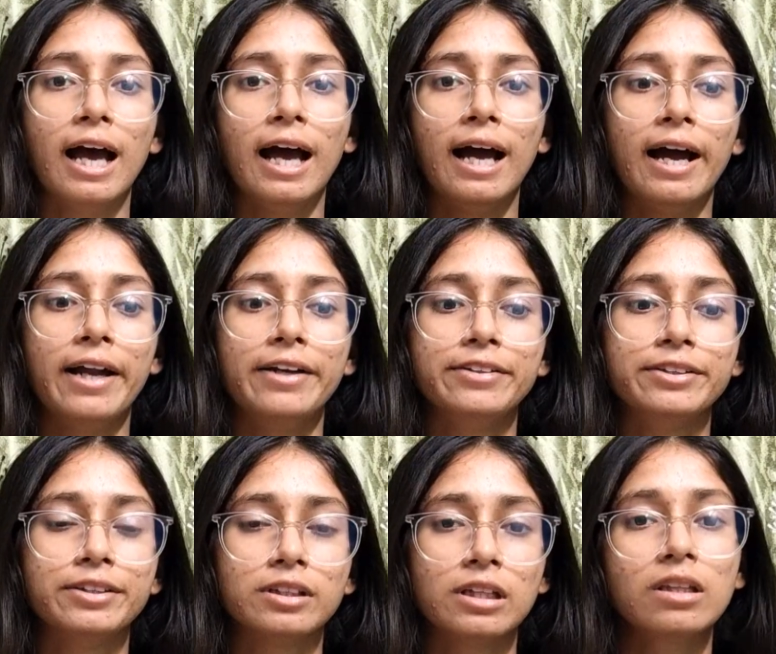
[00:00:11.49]
and
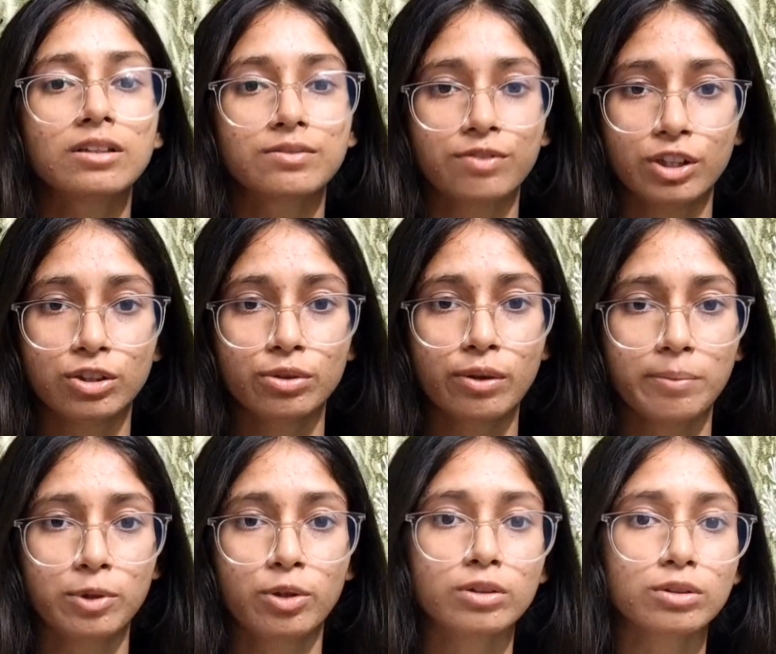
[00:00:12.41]
in this video I
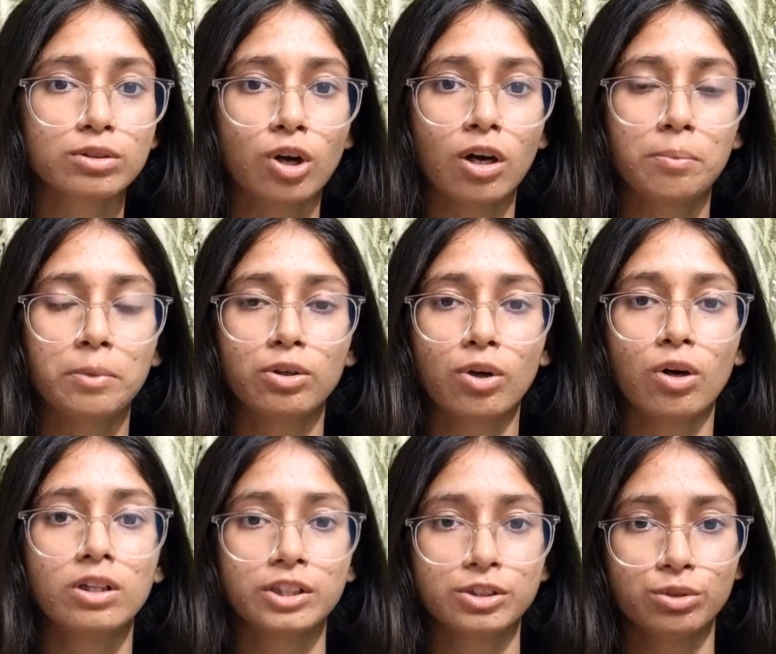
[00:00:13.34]
am going to talk about
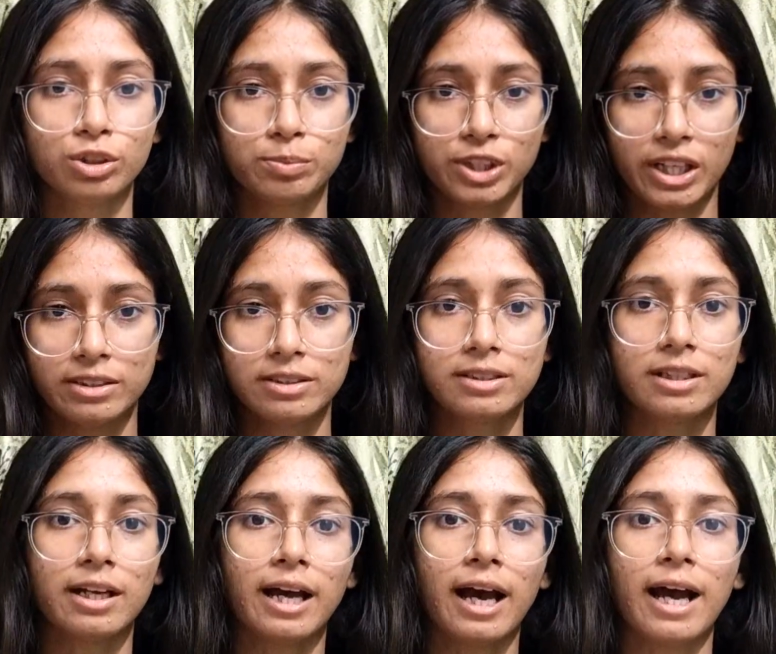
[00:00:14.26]
all the YouTube channels
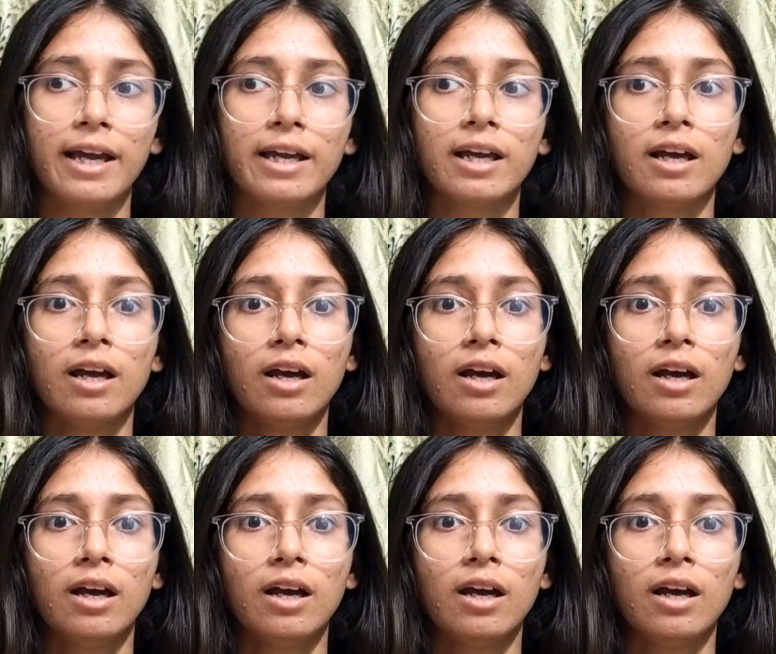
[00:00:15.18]
that I